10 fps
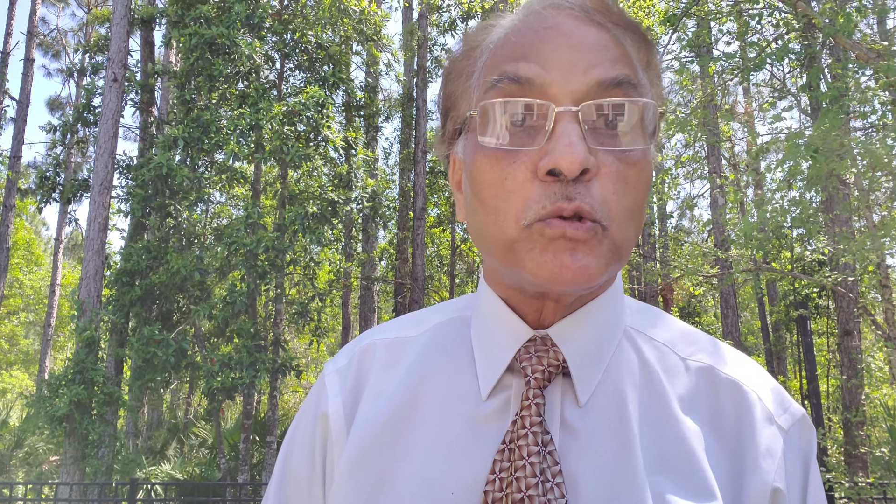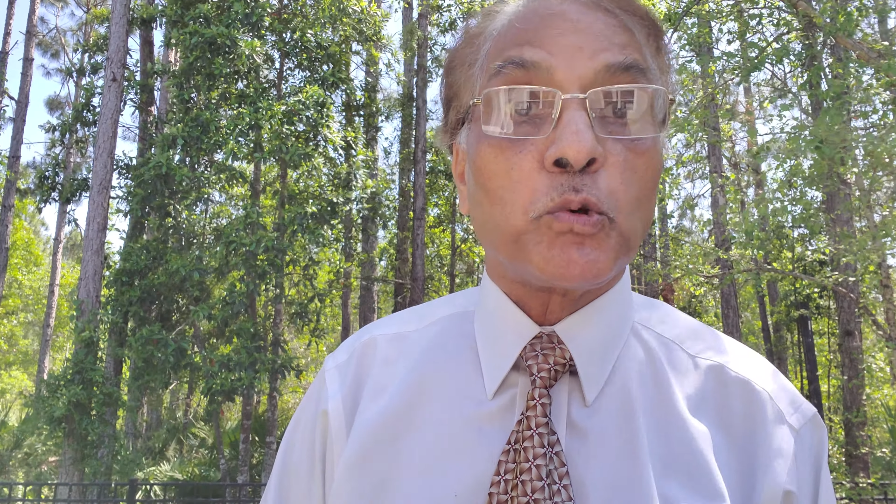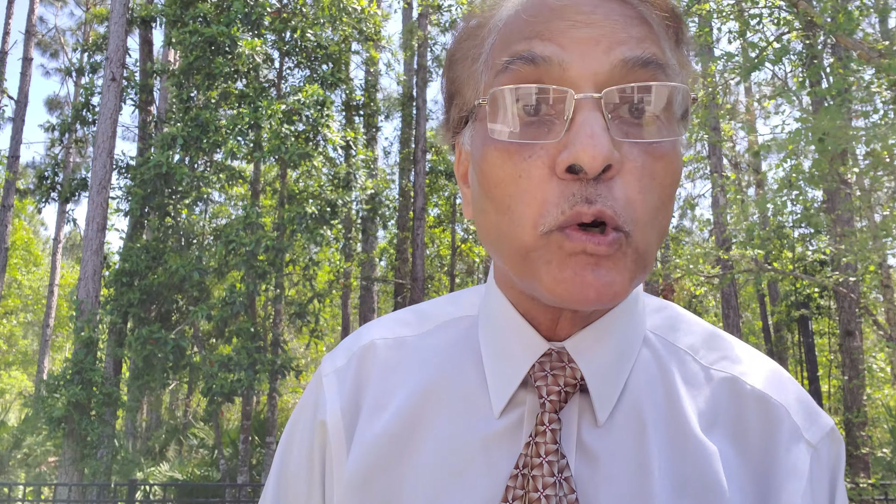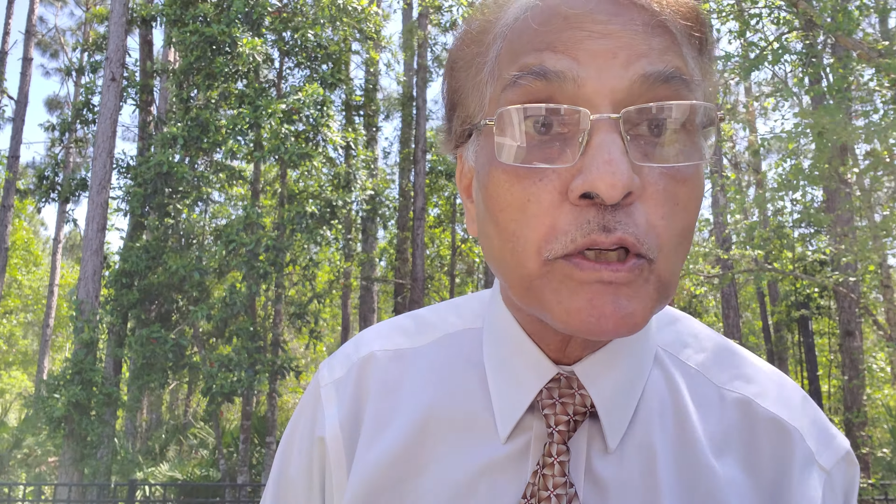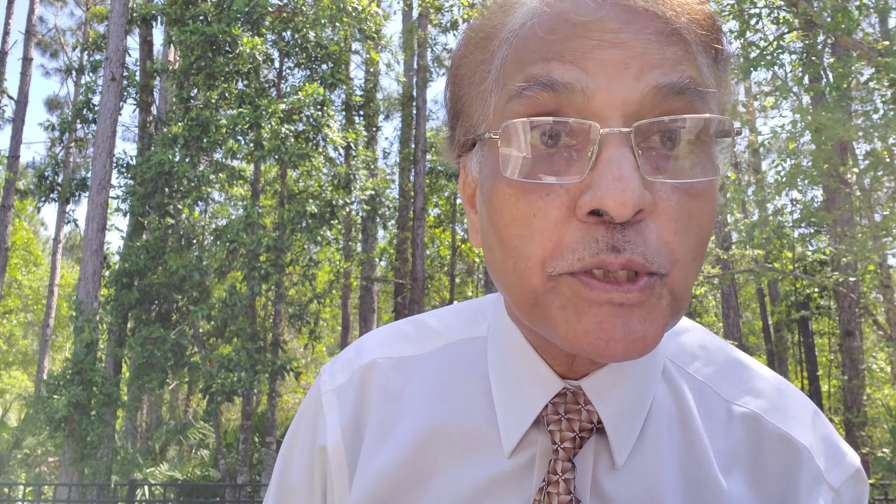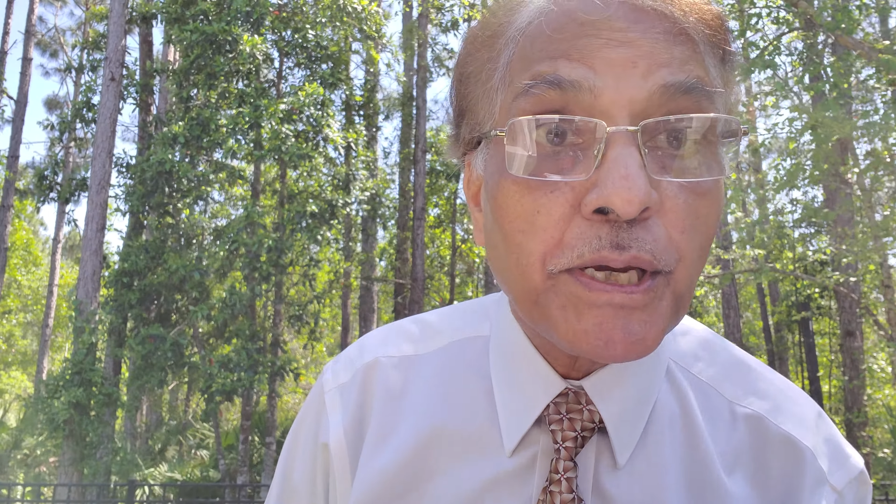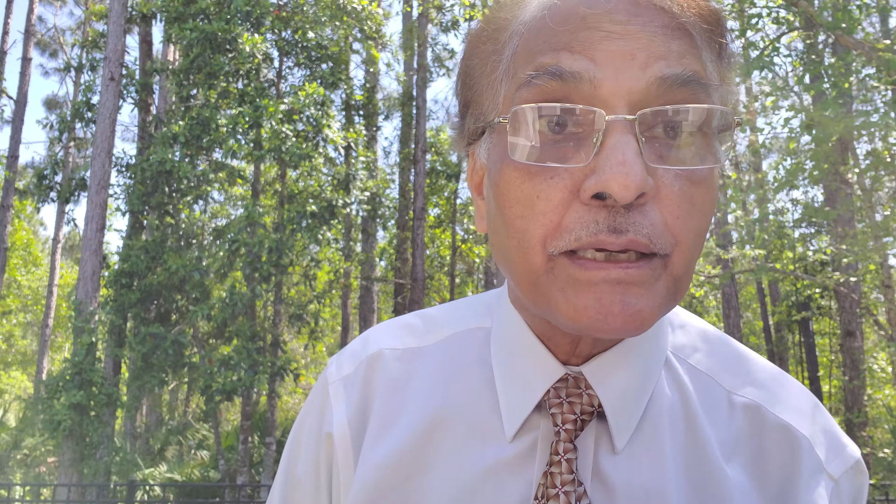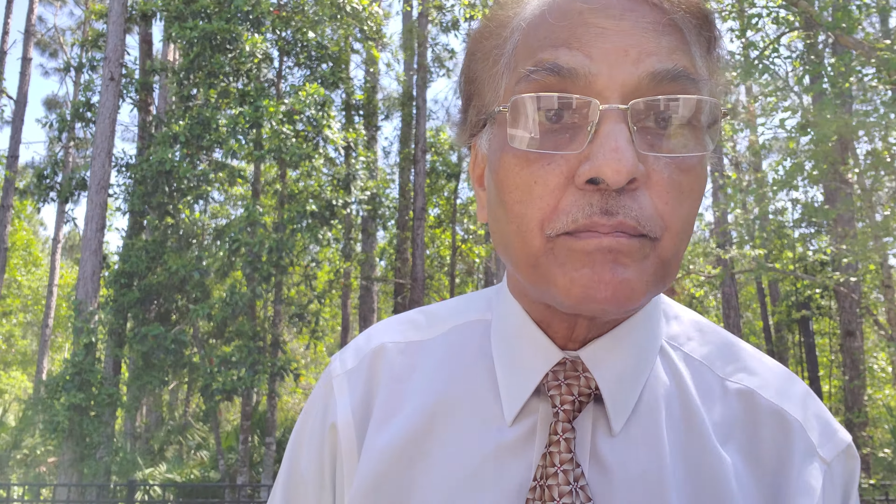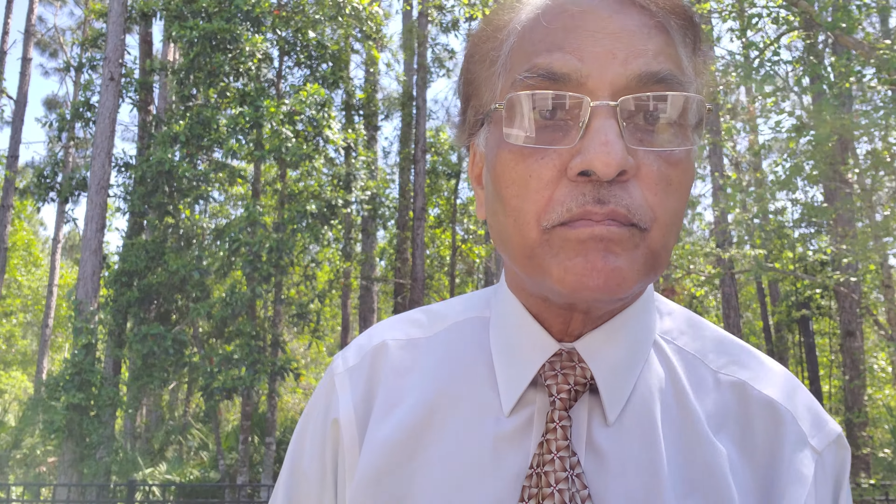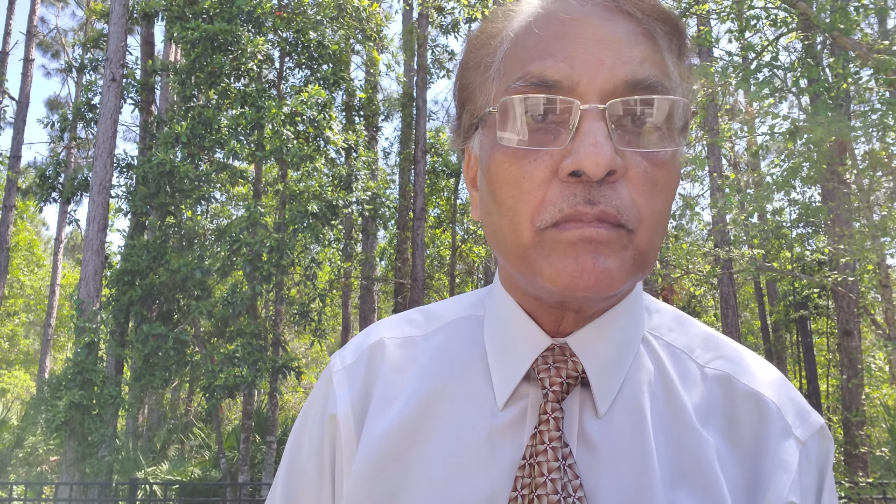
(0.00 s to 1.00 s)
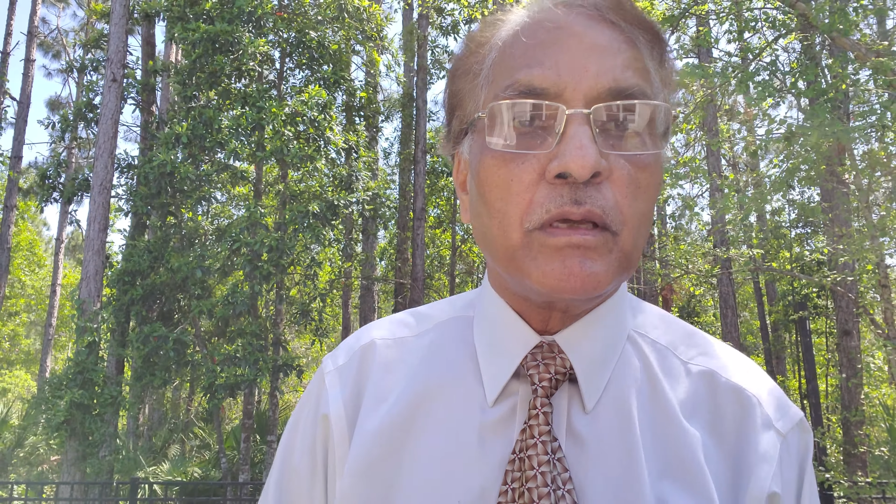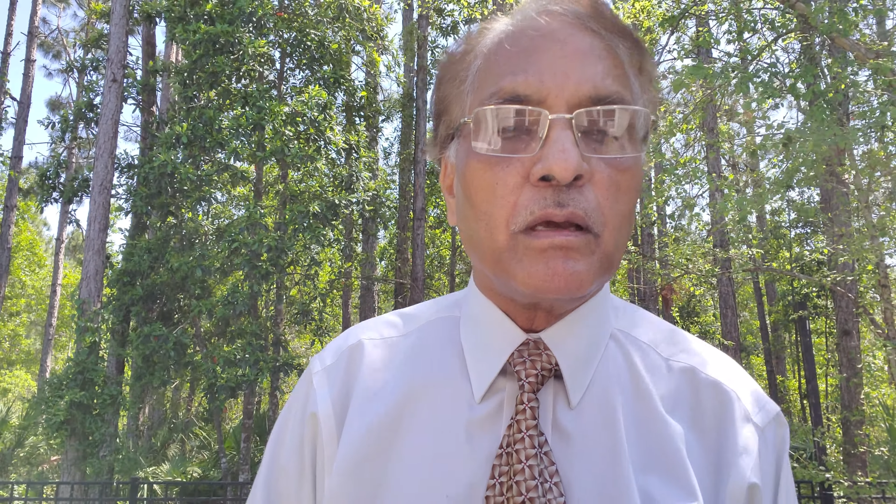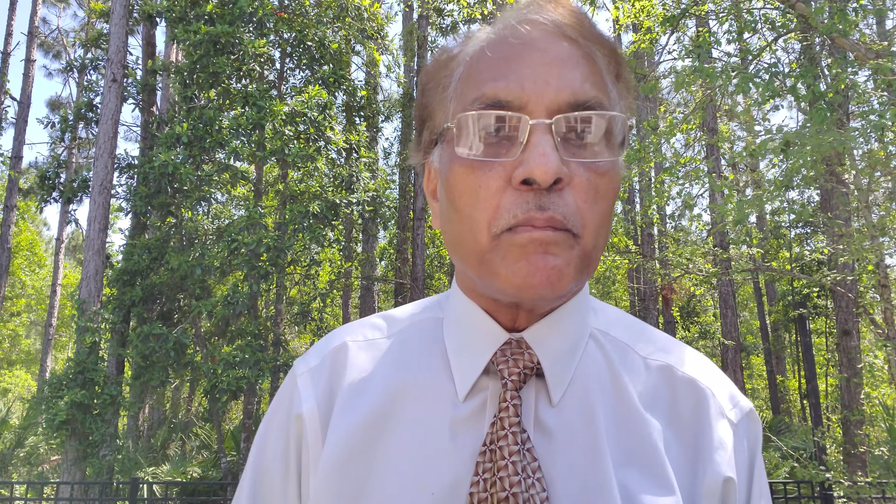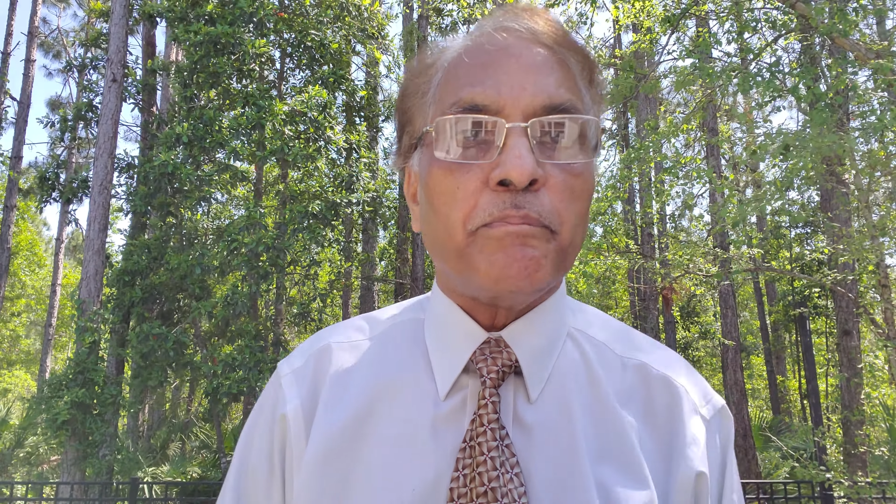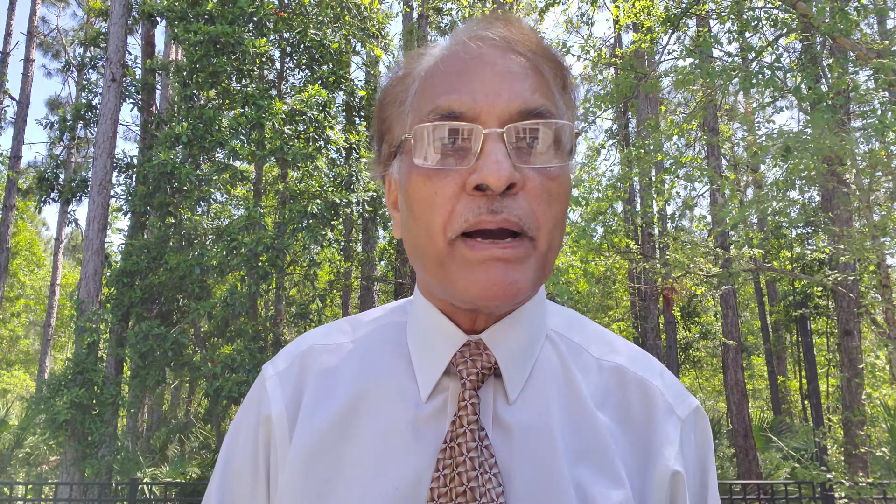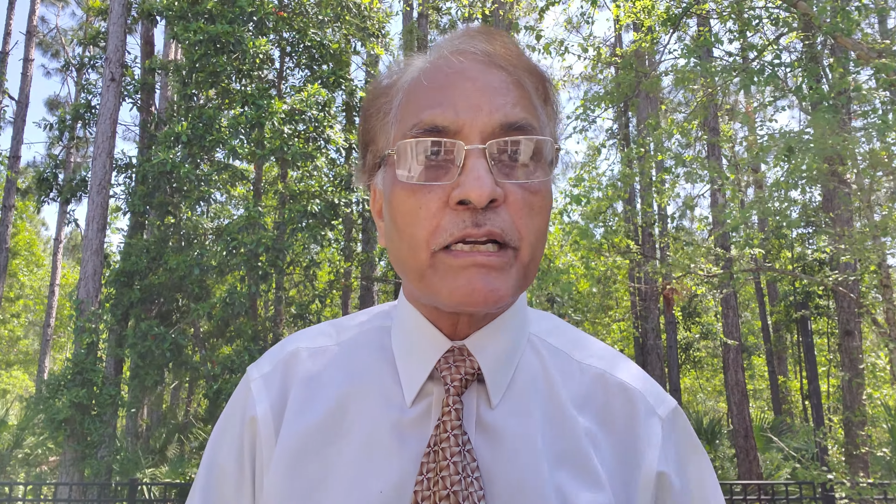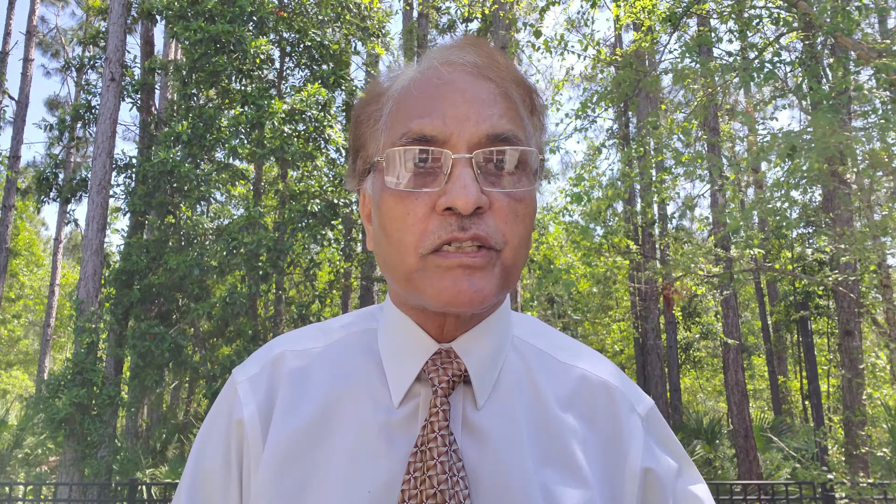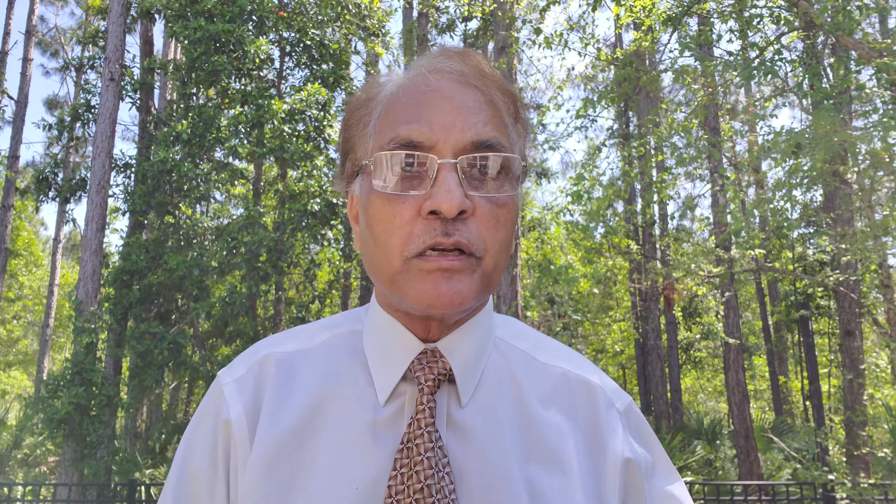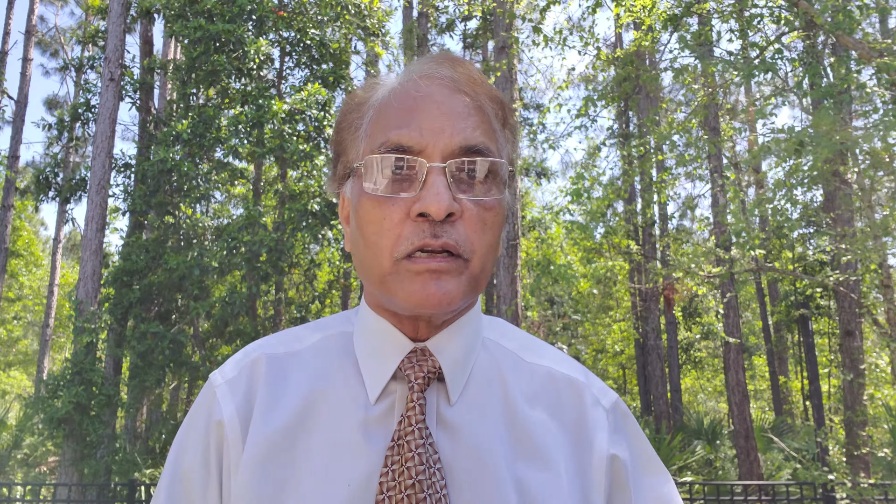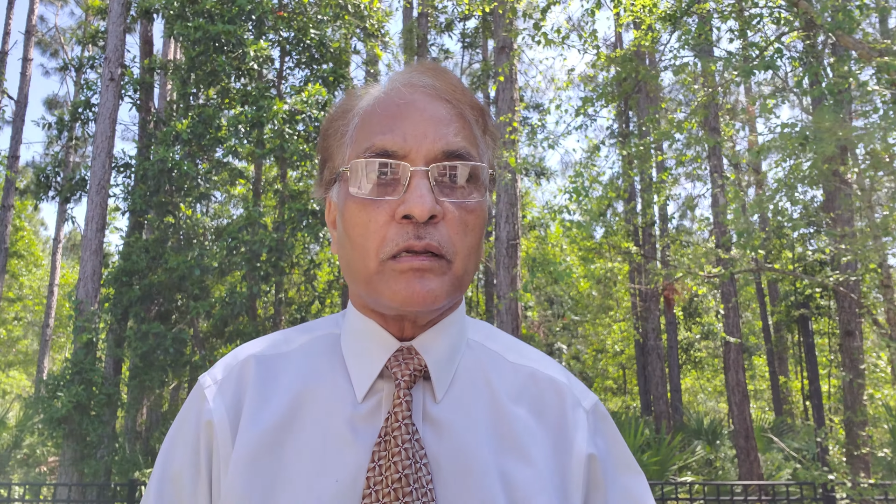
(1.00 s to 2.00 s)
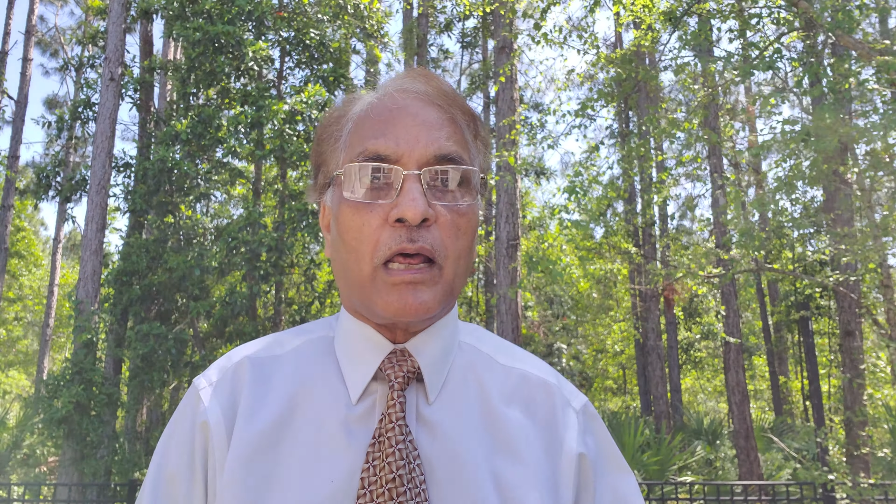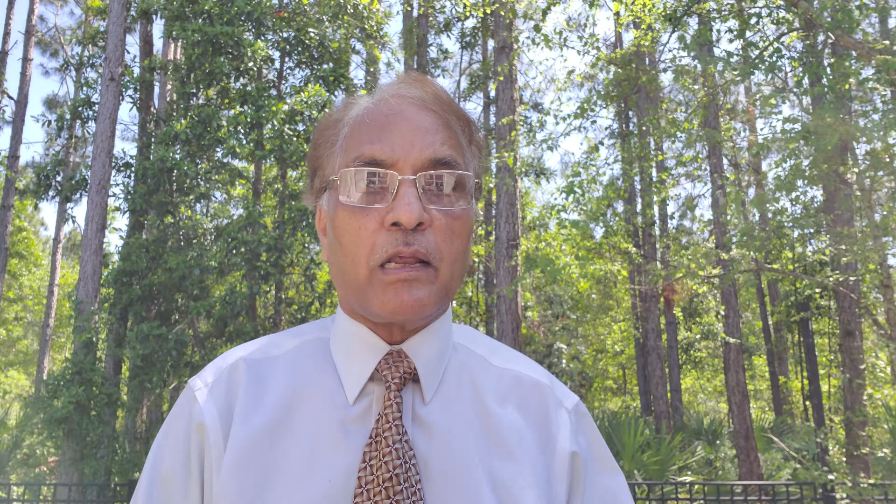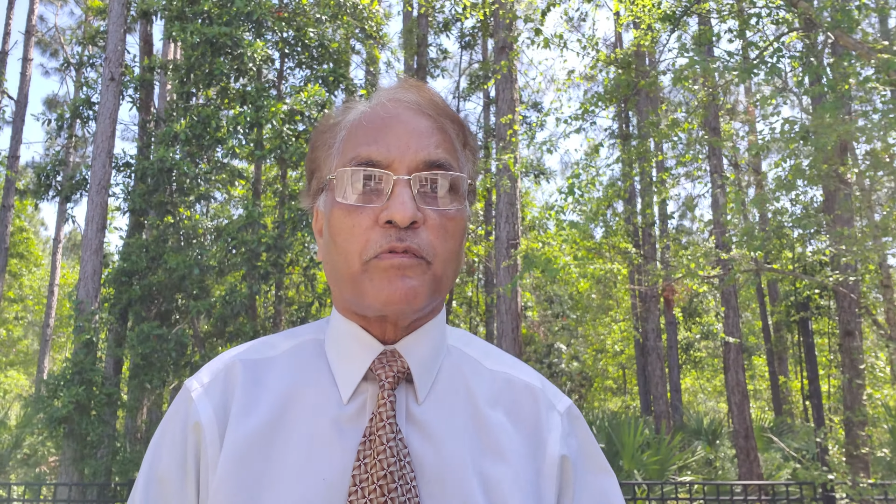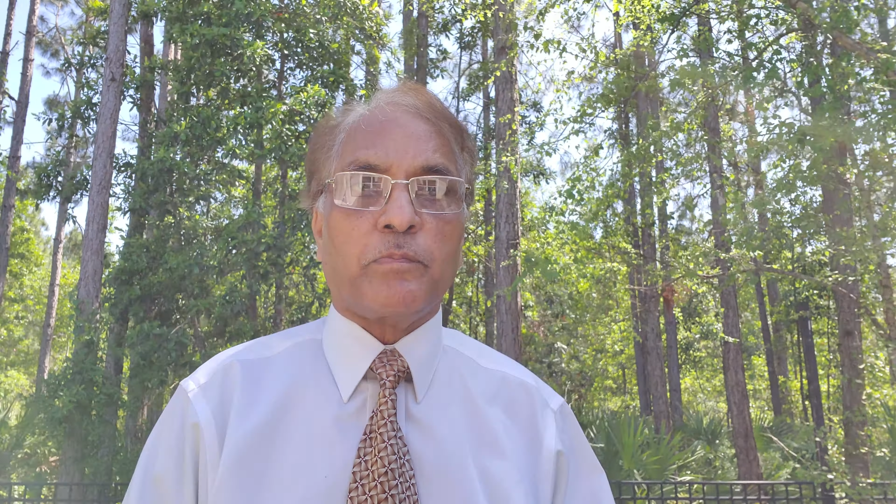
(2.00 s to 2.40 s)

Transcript: Tulsi, medicinal herb.